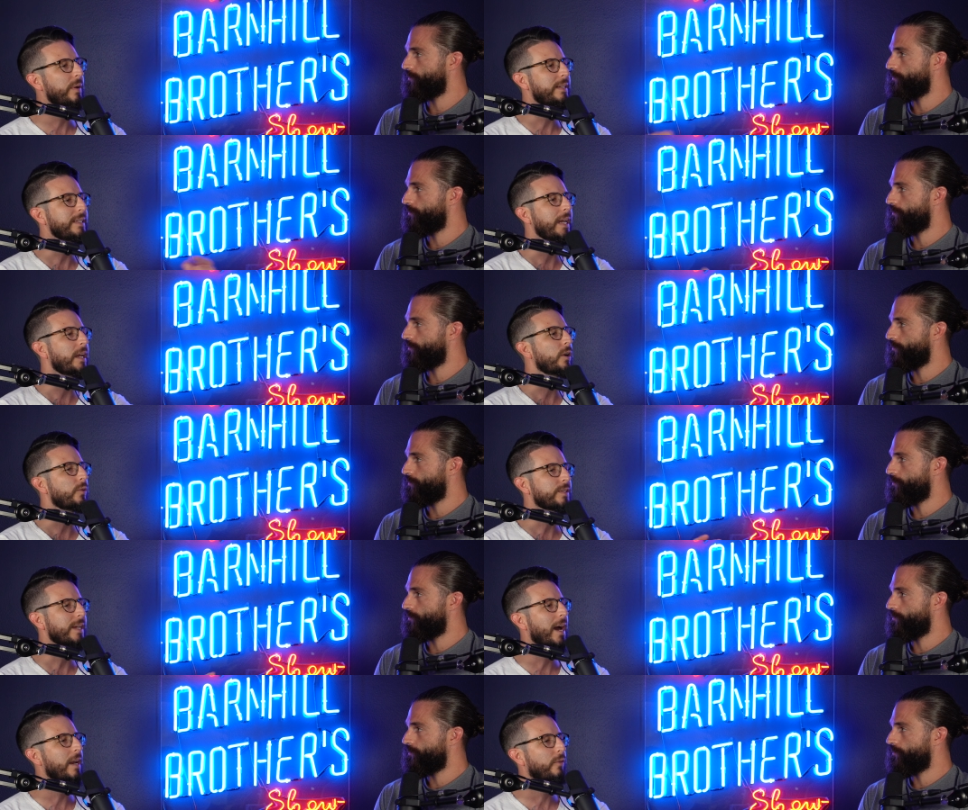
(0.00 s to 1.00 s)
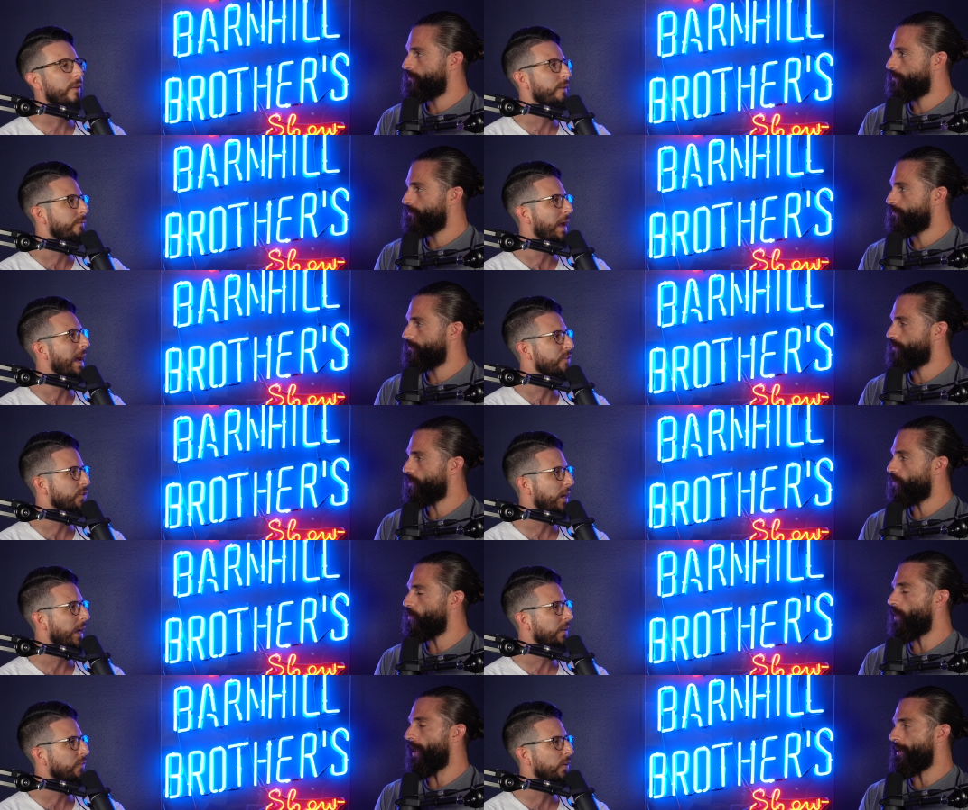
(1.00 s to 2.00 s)
Speaker 1: But Diego is kind of on the fast
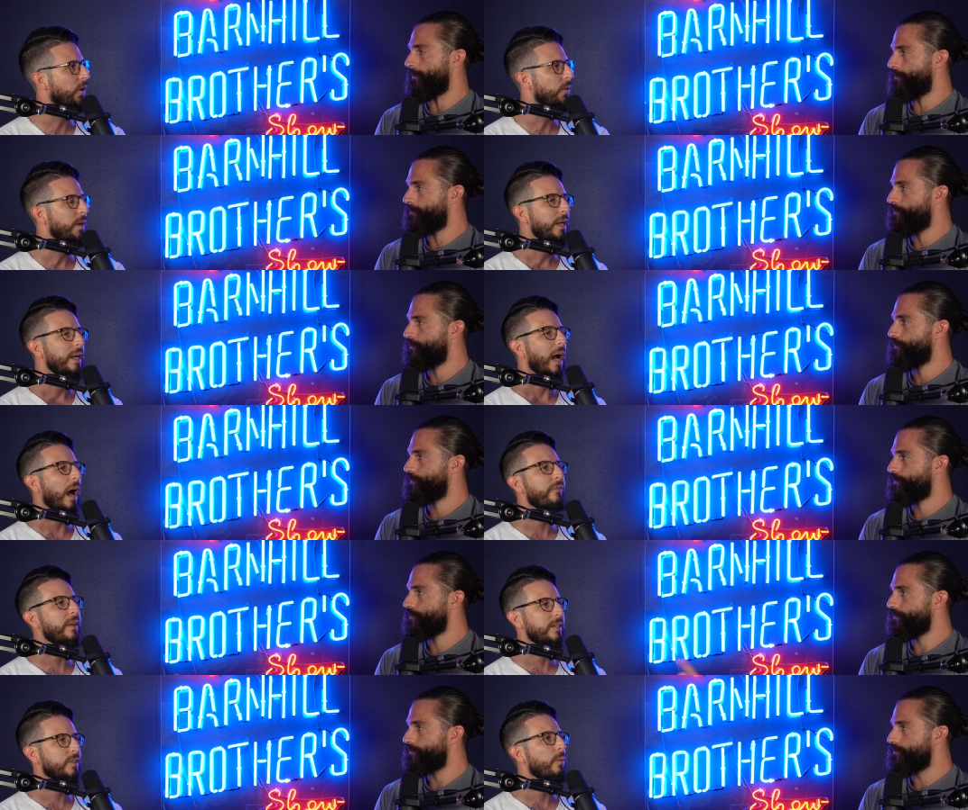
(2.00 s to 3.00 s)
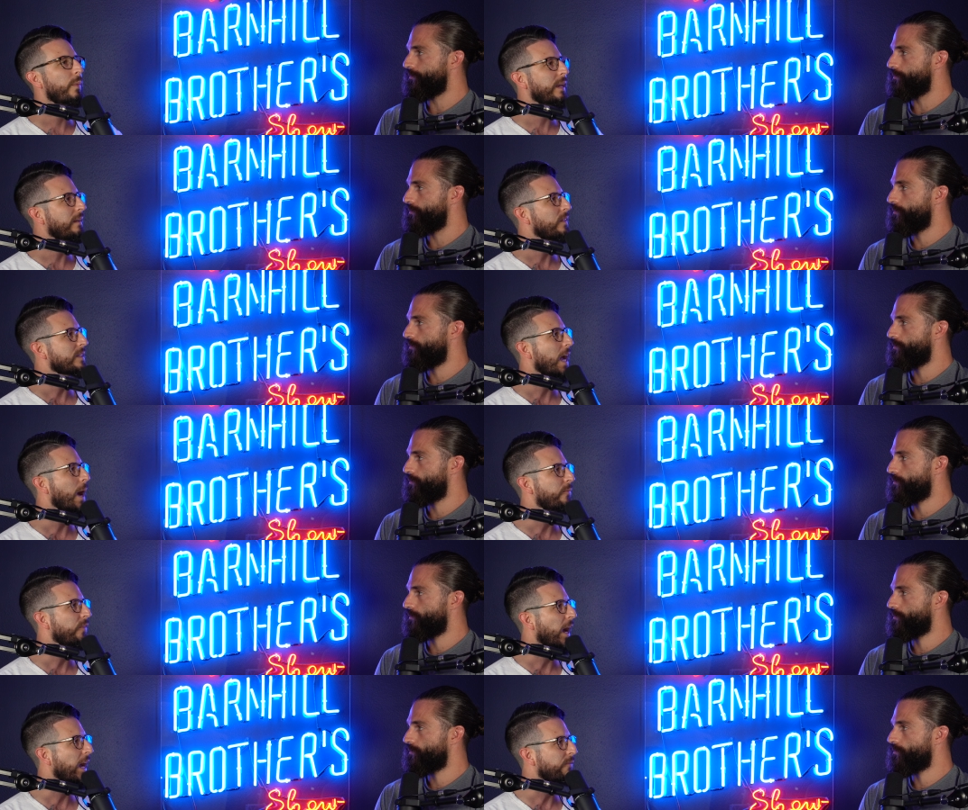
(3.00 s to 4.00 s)
track. Right. So I think somebody in the top
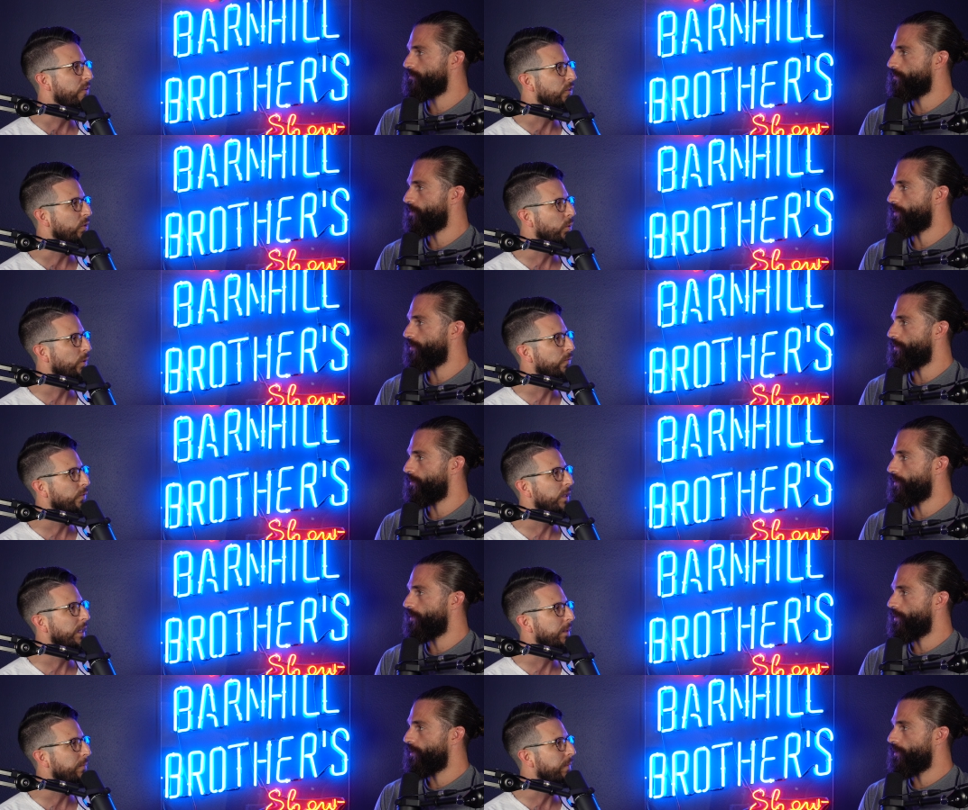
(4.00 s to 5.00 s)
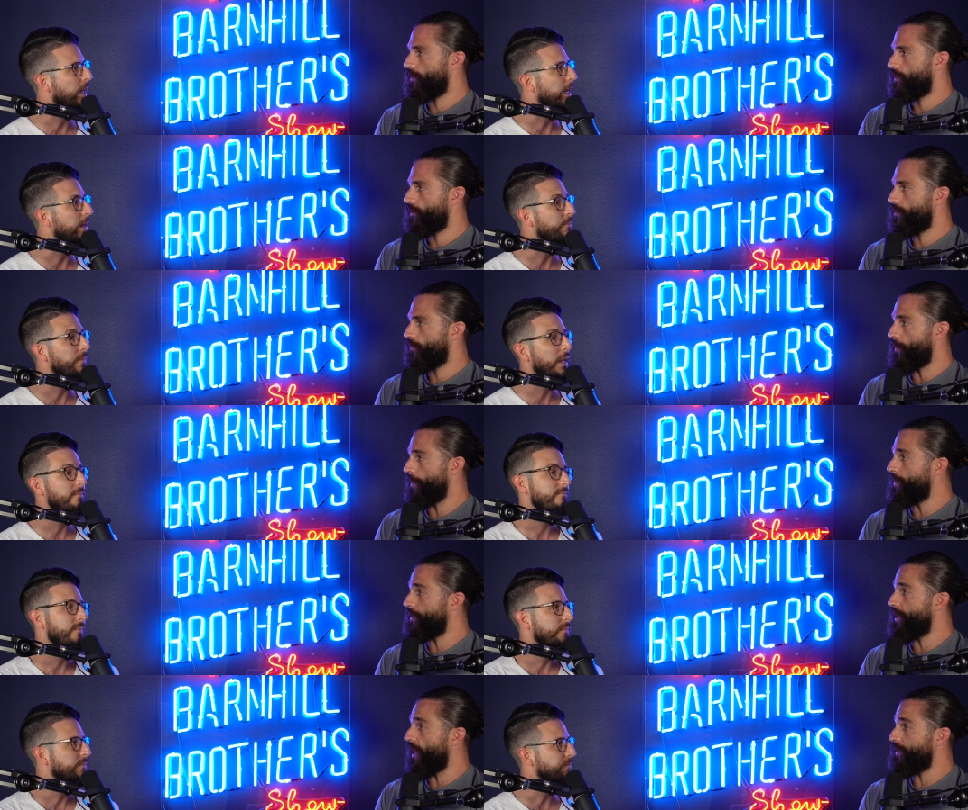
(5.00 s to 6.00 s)
five is in order for him. Um, Maybe
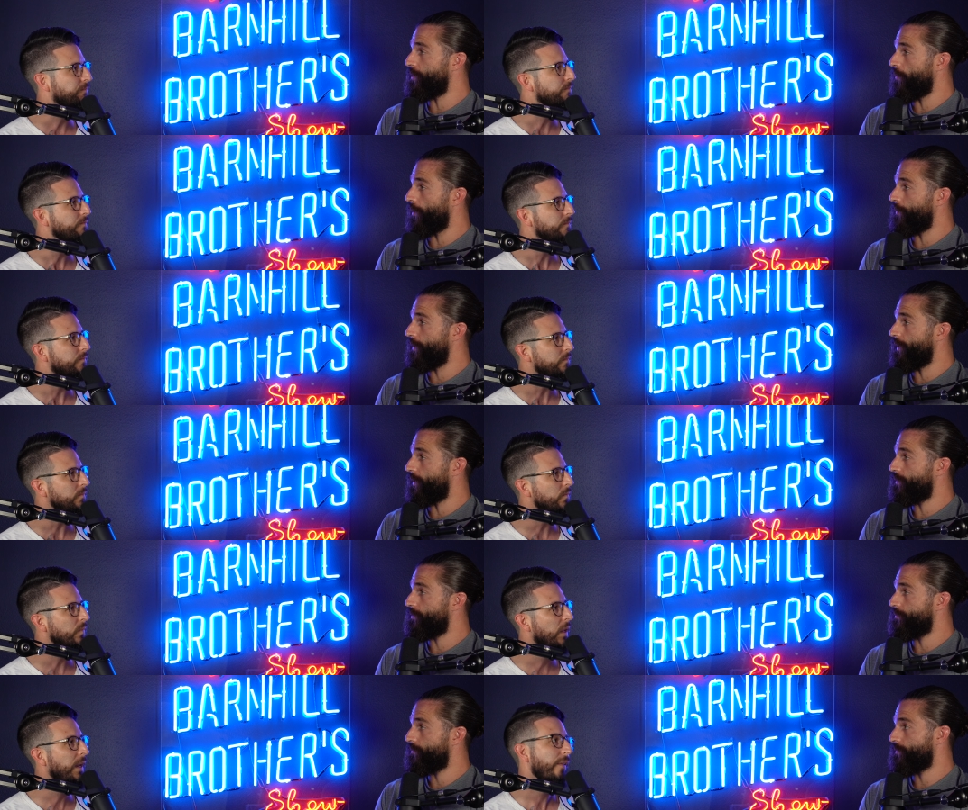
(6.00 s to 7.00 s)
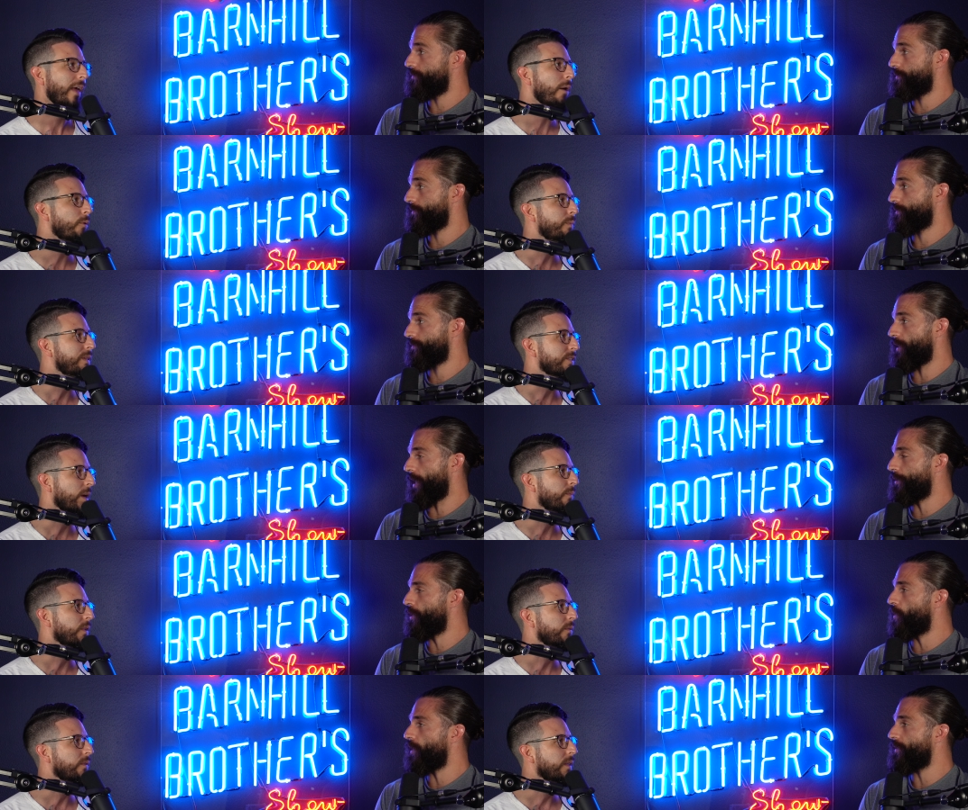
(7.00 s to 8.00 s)
a
Speaker 2: Yair Rodriguez. Now
Speaker 1: that would be
Speaker 2: something. I don't
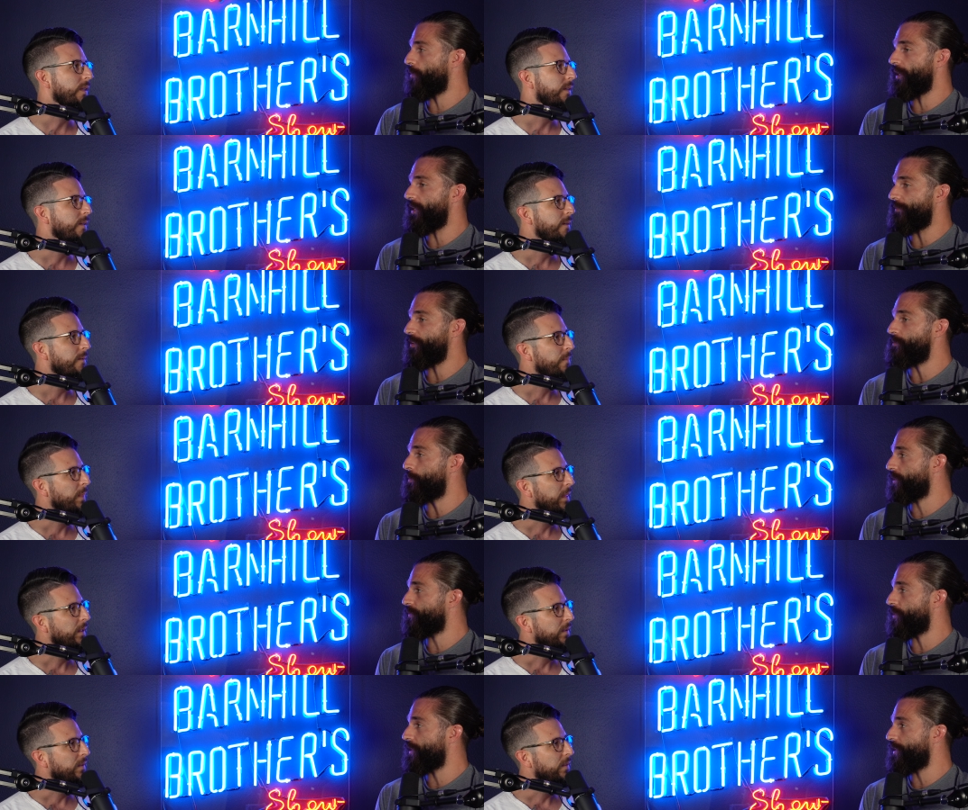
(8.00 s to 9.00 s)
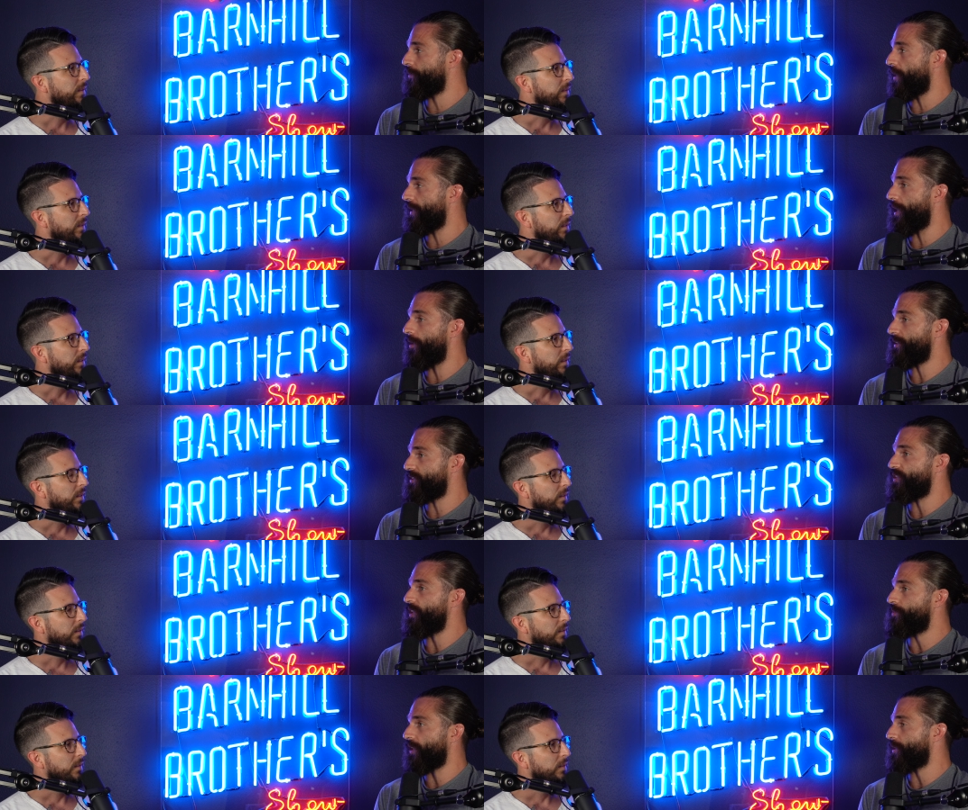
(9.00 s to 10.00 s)
know what, what he, if he's booked for anything right now. It
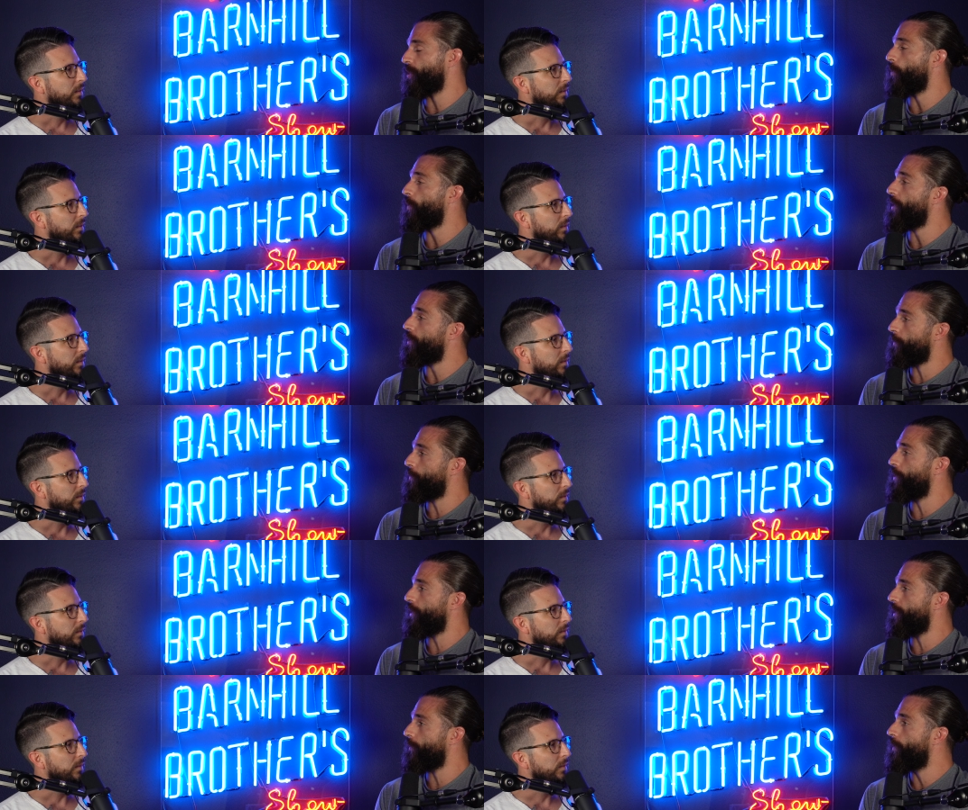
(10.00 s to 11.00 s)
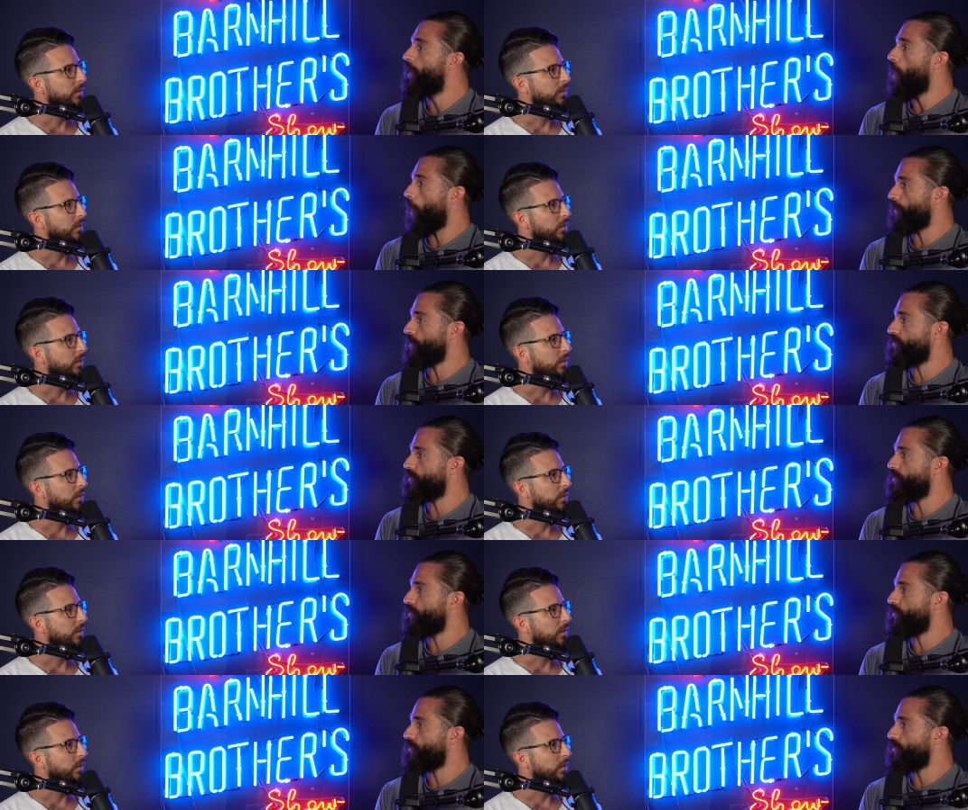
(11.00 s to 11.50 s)
seems like a no-brainer to put him on the